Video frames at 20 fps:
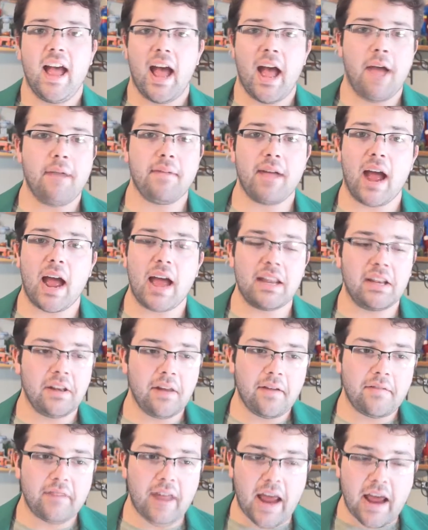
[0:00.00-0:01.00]
I mean, I
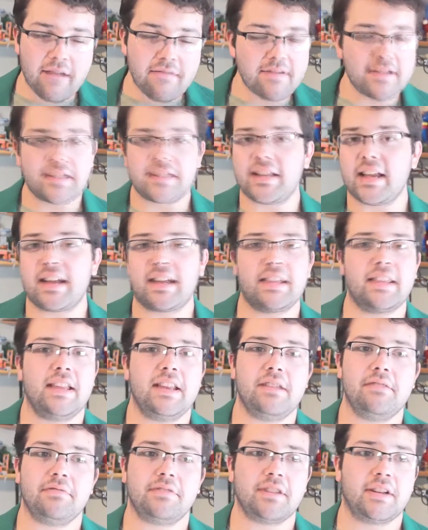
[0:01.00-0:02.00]
loved every second that
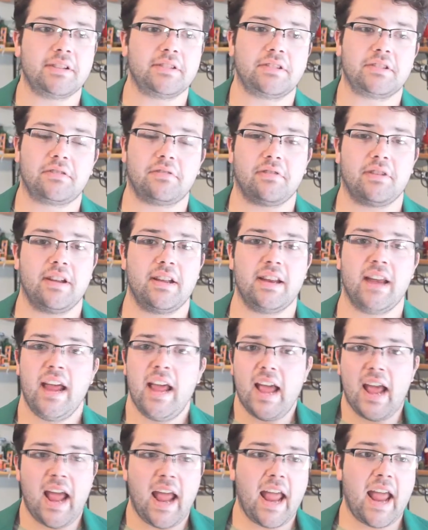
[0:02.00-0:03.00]
he was on screen,
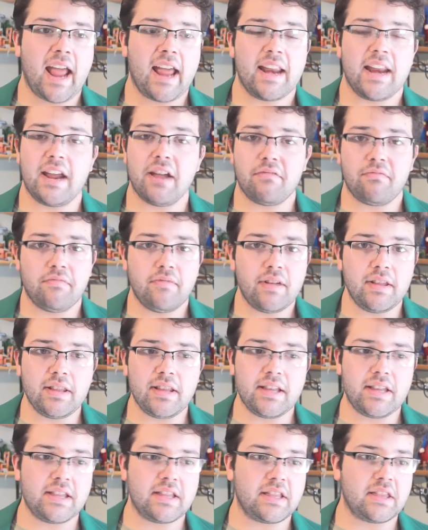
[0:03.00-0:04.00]
and it
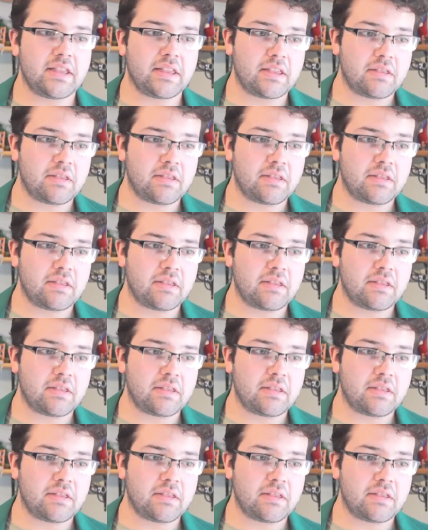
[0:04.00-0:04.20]
really,